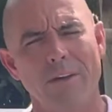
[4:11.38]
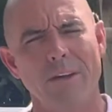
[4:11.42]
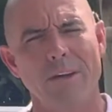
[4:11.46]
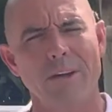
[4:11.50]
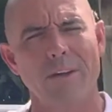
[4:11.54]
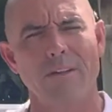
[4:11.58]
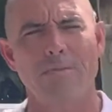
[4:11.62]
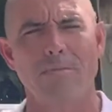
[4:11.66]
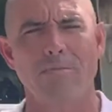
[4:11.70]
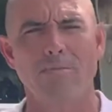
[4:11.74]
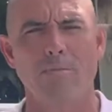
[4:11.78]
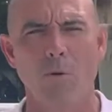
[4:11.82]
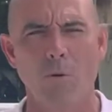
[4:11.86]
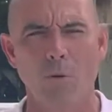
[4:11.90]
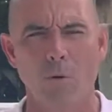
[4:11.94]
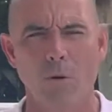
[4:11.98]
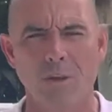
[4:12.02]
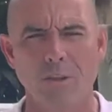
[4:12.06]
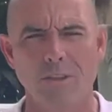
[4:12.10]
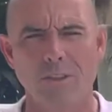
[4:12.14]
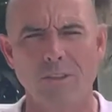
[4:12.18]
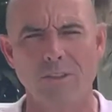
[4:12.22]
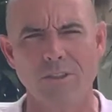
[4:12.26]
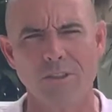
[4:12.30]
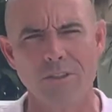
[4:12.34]
is more
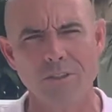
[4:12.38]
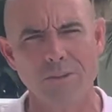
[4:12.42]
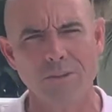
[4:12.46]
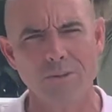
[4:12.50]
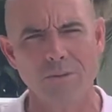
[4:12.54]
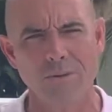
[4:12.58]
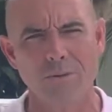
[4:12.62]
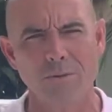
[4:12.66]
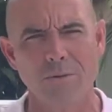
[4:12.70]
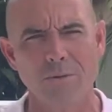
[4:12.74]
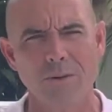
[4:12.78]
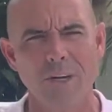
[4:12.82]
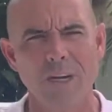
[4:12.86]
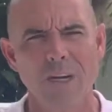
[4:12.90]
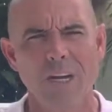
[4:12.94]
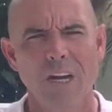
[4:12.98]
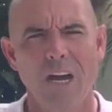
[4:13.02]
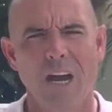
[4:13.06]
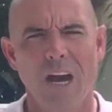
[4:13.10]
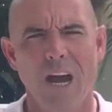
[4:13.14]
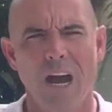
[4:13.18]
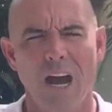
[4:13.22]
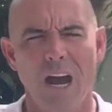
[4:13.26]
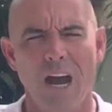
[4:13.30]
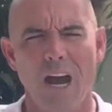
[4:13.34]
to
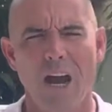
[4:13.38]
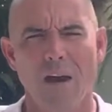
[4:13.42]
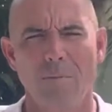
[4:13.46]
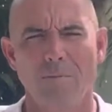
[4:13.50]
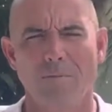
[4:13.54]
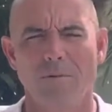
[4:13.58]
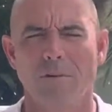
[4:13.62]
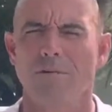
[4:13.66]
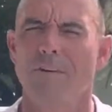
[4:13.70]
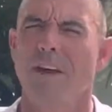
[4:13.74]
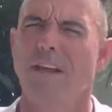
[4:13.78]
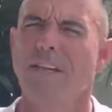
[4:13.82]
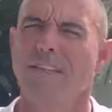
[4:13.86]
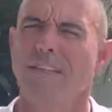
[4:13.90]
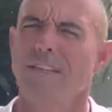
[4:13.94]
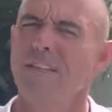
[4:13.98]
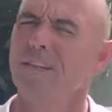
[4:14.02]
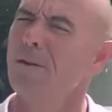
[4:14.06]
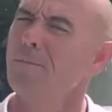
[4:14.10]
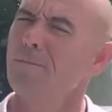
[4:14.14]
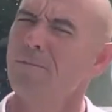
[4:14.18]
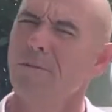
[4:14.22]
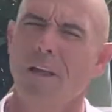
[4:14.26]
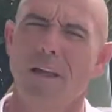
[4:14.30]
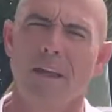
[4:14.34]
preventing
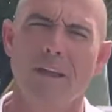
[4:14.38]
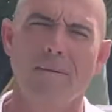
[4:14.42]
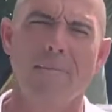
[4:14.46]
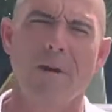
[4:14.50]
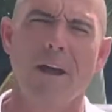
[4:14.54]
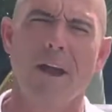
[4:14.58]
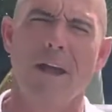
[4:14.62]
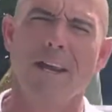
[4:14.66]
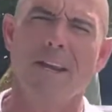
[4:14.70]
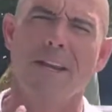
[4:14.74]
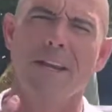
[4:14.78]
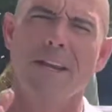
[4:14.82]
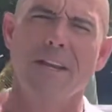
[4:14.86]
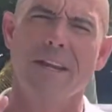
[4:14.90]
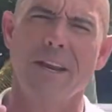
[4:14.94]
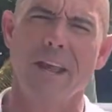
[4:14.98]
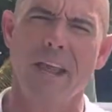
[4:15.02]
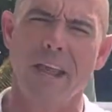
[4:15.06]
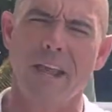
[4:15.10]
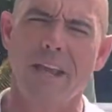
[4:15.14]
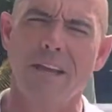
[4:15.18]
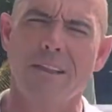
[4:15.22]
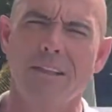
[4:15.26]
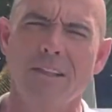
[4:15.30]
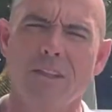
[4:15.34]
the play biting
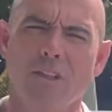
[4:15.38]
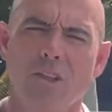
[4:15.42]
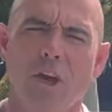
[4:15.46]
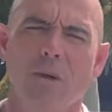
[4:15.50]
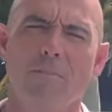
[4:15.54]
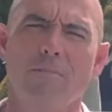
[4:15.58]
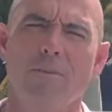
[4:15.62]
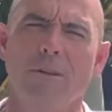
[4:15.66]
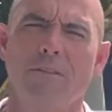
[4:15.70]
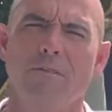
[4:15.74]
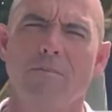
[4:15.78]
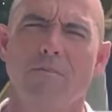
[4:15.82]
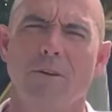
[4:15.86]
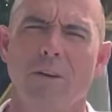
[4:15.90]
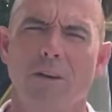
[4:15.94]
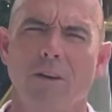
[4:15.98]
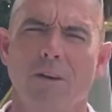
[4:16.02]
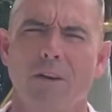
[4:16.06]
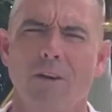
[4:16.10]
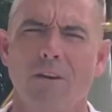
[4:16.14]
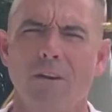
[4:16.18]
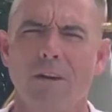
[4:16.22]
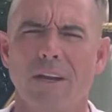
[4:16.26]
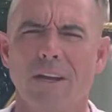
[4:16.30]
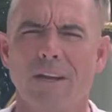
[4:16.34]
and the jumping from
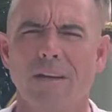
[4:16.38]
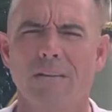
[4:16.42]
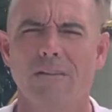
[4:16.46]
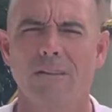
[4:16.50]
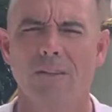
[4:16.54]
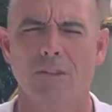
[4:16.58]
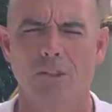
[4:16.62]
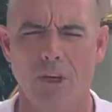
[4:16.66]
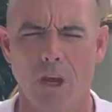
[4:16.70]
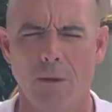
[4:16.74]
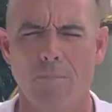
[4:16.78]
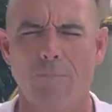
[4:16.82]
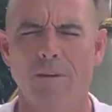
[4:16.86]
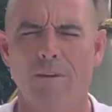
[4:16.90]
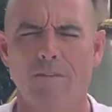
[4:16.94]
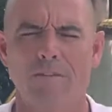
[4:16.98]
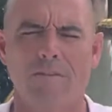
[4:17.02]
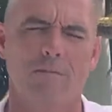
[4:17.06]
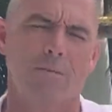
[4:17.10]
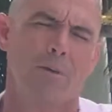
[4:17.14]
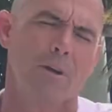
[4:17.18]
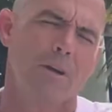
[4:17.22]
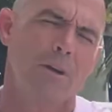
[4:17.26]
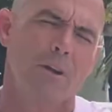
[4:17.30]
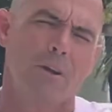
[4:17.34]

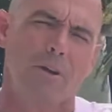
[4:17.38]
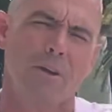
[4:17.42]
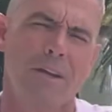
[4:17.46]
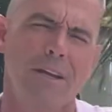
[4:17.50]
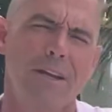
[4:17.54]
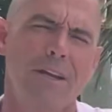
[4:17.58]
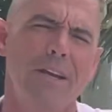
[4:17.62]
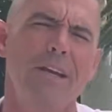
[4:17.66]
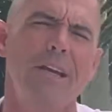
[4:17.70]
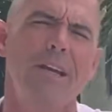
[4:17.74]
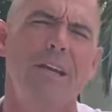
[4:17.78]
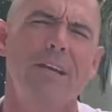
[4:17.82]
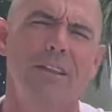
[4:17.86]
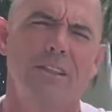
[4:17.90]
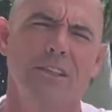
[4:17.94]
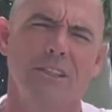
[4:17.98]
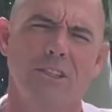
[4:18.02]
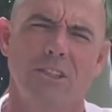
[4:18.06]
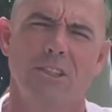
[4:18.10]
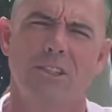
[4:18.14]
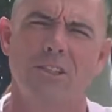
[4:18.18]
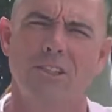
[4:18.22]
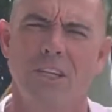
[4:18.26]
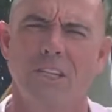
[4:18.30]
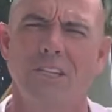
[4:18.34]
occurring. This
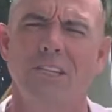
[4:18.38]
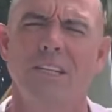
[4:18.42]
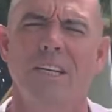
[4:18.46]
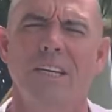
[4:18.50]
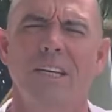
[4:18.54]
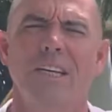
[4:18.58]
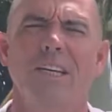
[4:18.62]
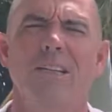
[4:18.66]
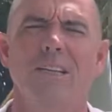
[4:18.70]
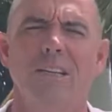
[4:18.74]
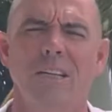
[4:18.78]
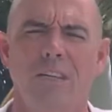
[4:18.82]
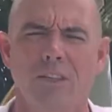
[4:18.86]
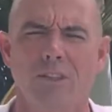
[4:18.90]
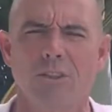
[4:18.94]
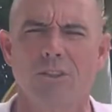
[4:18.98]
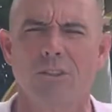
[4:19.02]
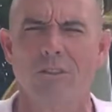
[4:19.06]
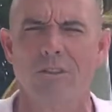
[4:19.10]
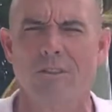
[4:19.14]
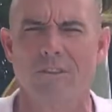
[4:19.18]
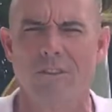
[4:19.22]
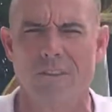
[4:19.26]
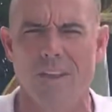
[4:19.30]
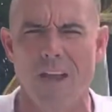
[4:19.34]
is just the
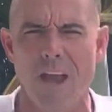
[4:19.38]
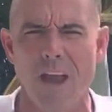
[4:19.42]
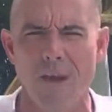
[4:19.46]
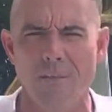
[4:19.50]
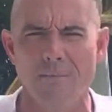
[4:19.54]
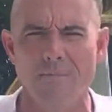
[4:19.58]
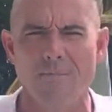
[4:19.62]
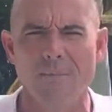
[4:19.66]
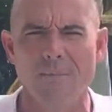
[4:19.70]
initial step.